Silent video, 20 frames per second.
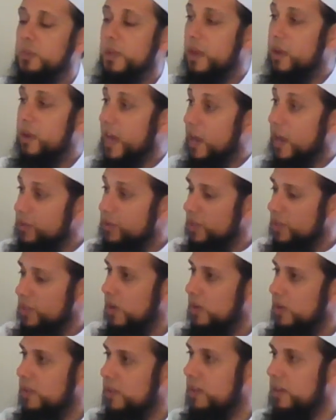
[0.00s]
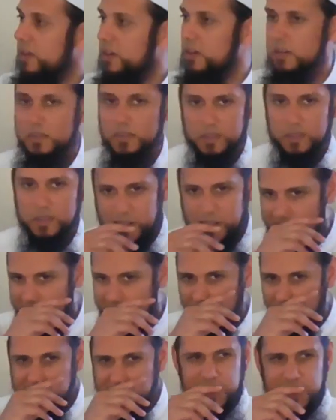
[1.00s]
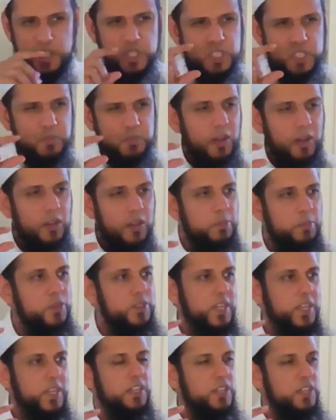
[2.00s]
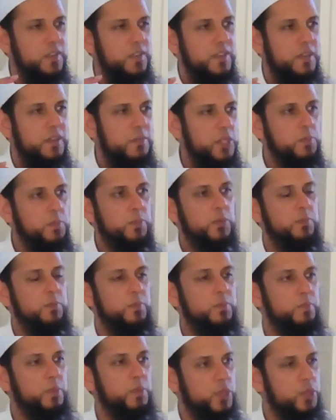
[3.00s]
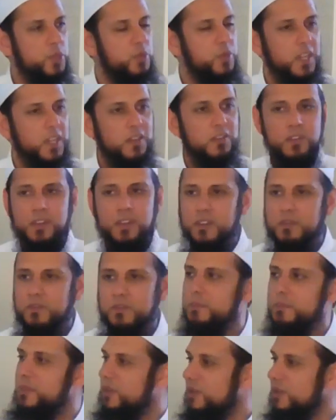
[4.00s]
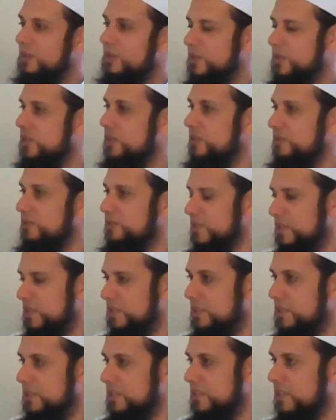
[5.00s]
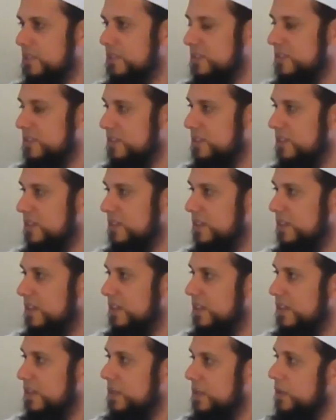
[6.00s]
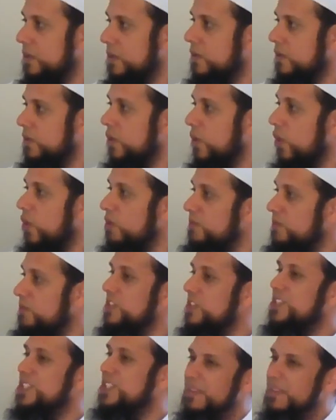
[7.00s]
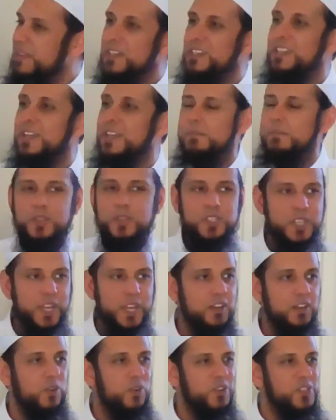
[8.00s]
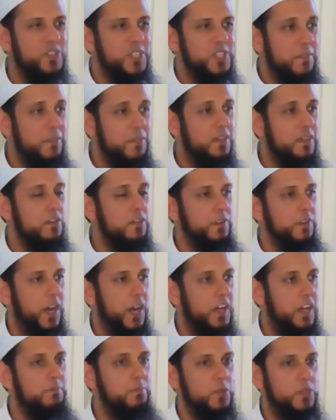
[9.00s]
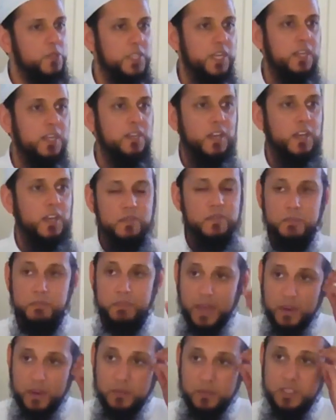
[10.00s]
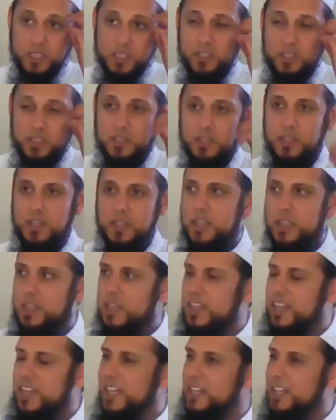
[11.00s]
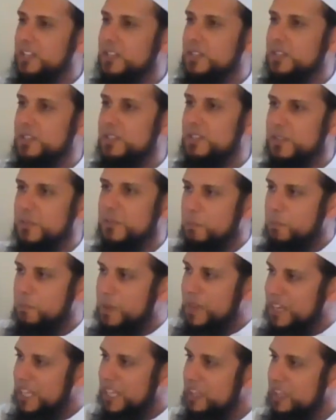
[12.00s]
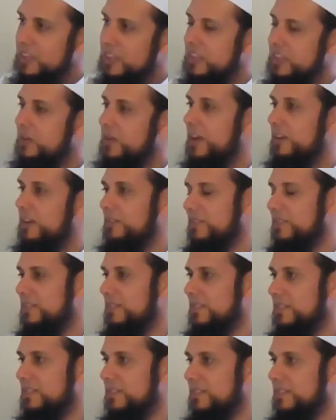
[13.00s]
matter how tall they are, only a small percentage of them is protruding from the earth's surface. Over 70% or 75% of the mountain is beneath the ground.